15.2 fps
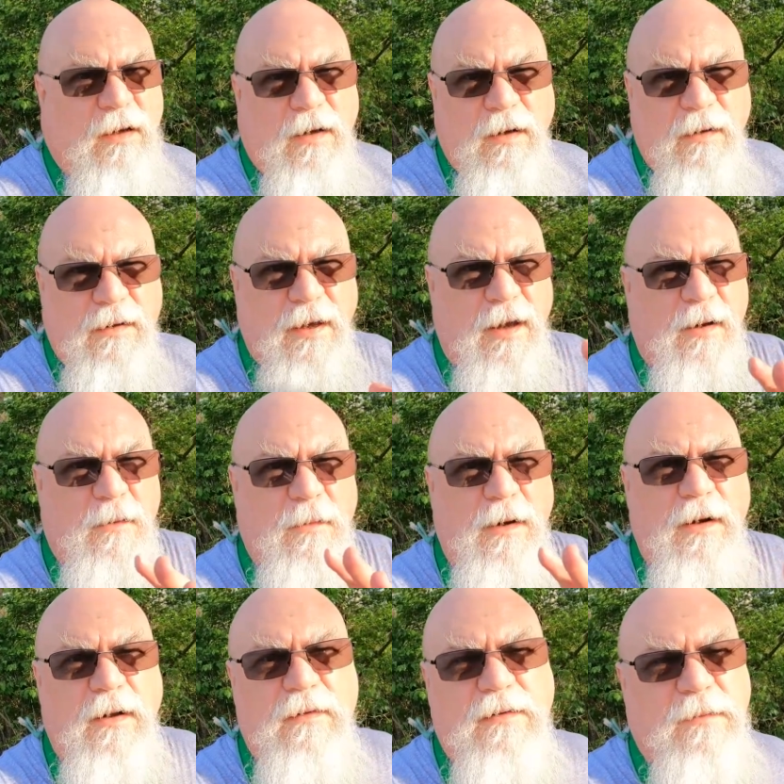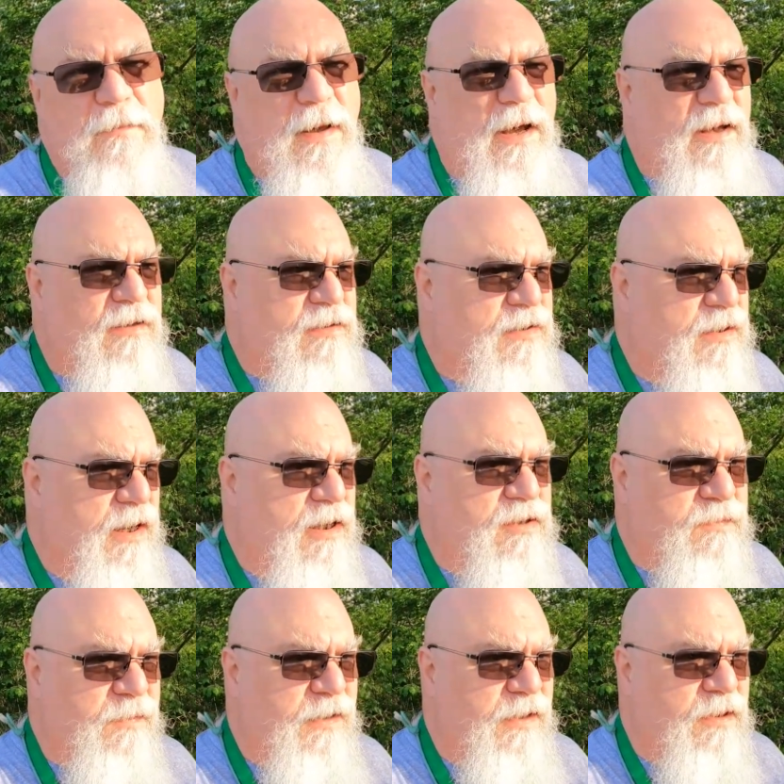Okay, right off the bat,
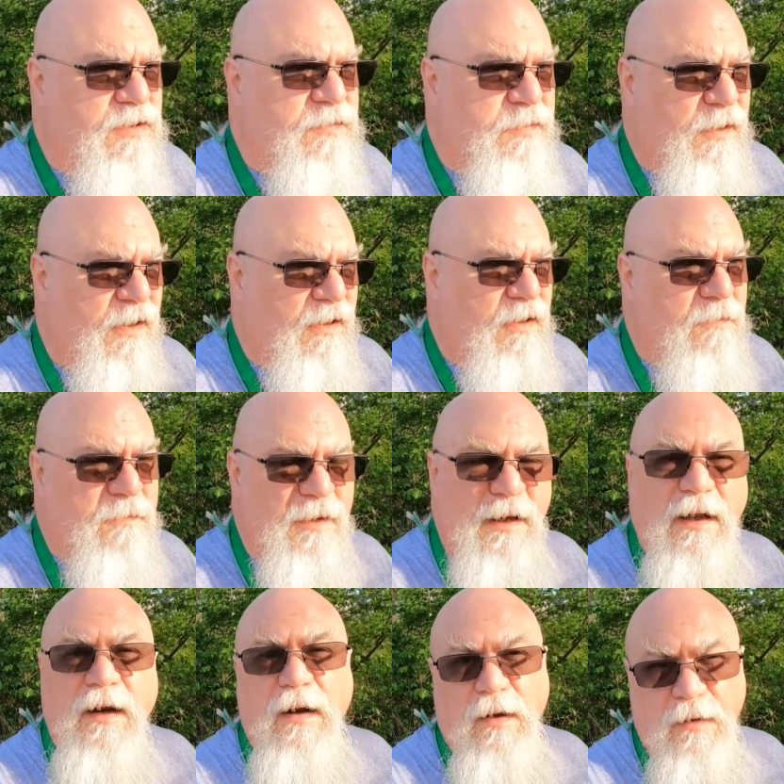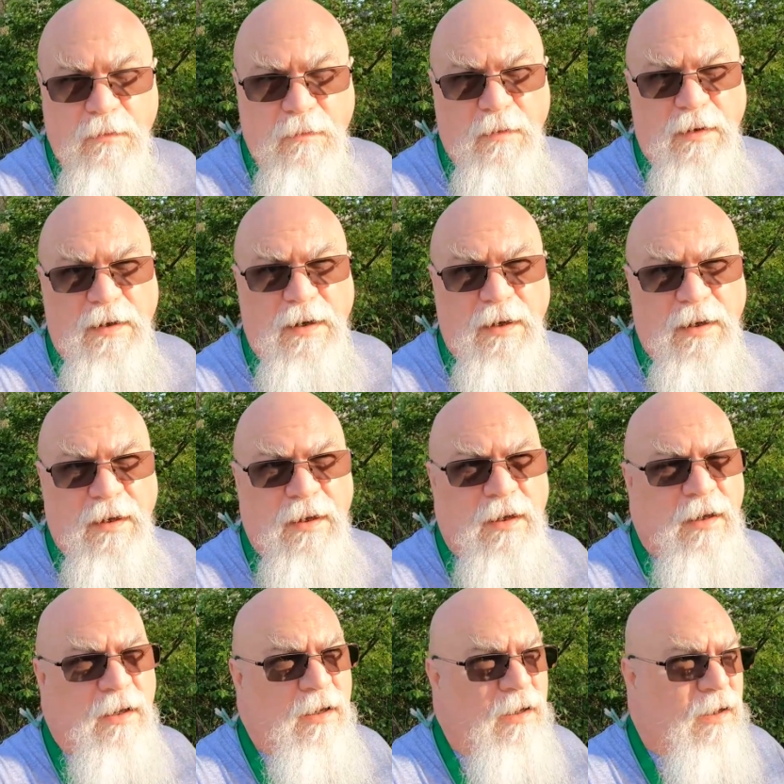today's video is probably going to be a long one.
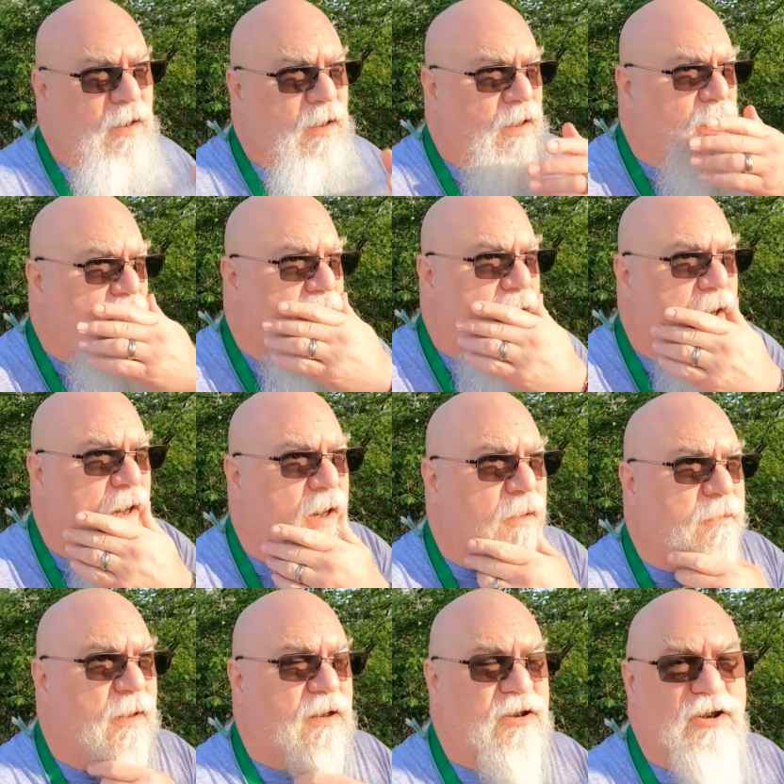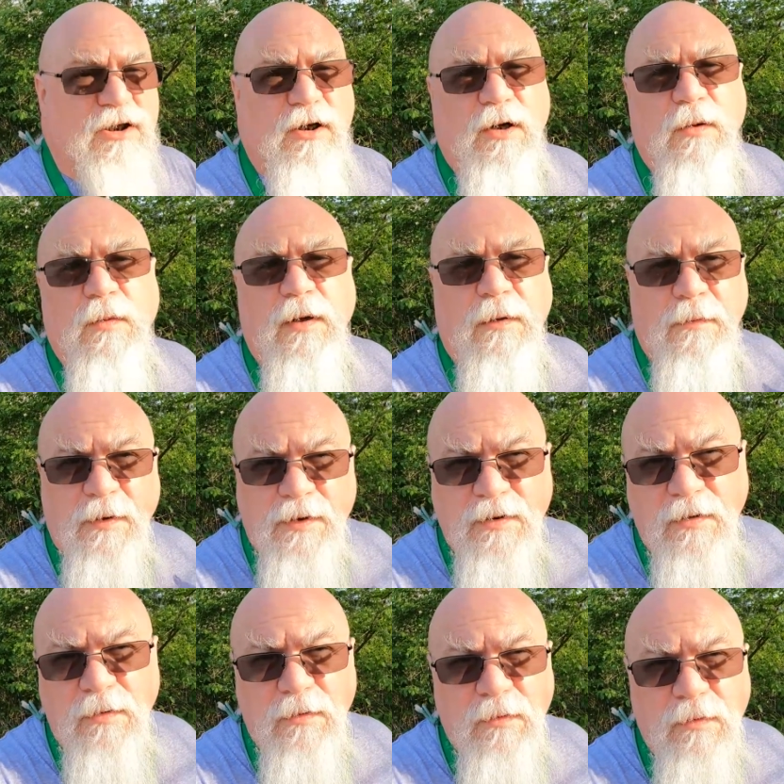I'm not sure what I'm going
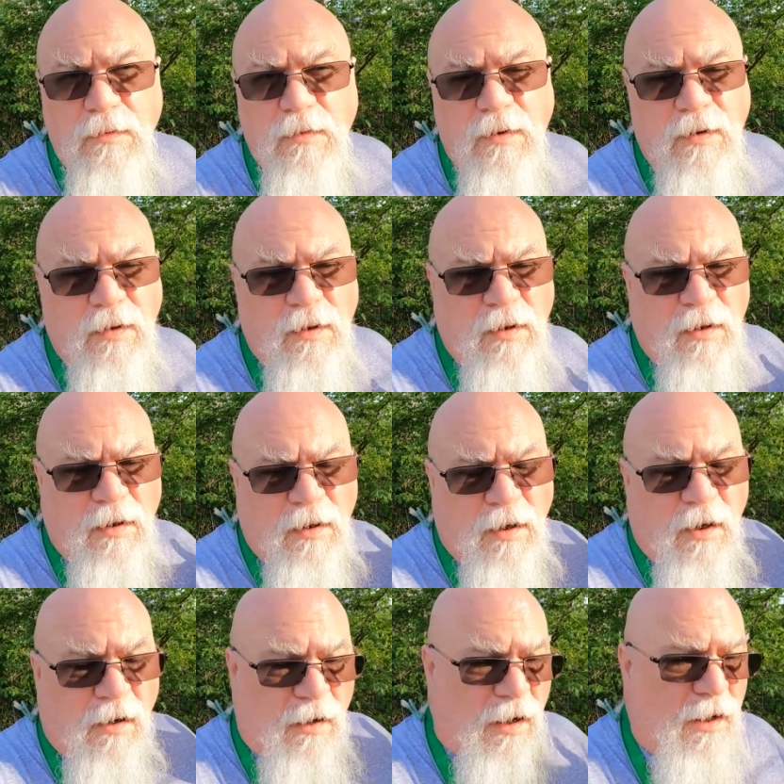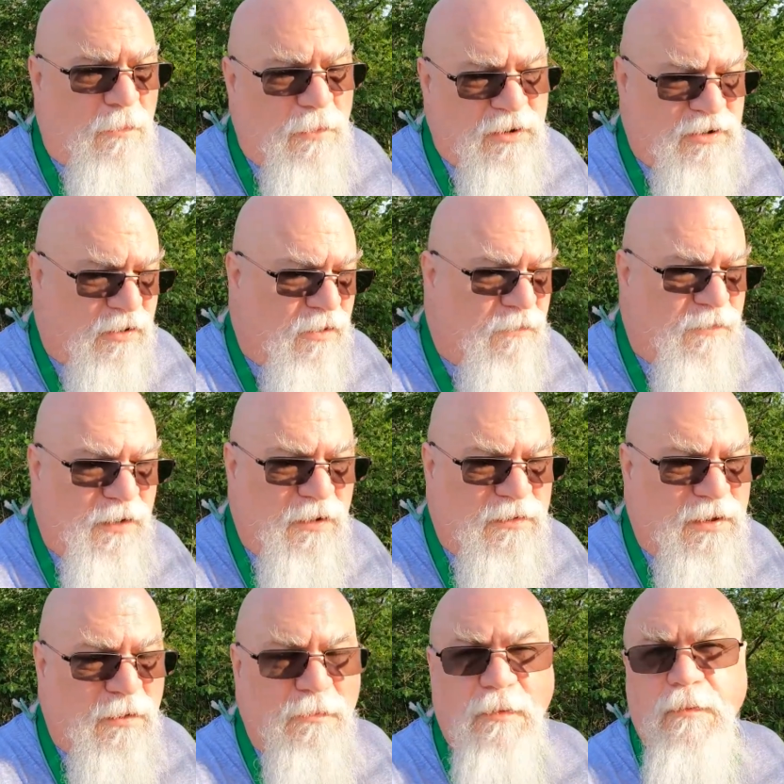to do or how much I'm going to
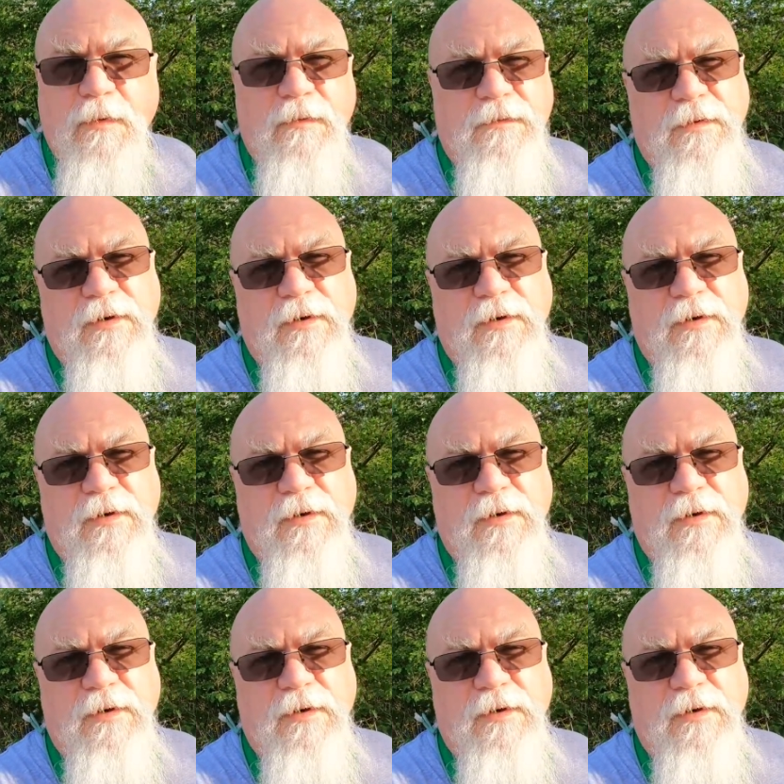videotape when we're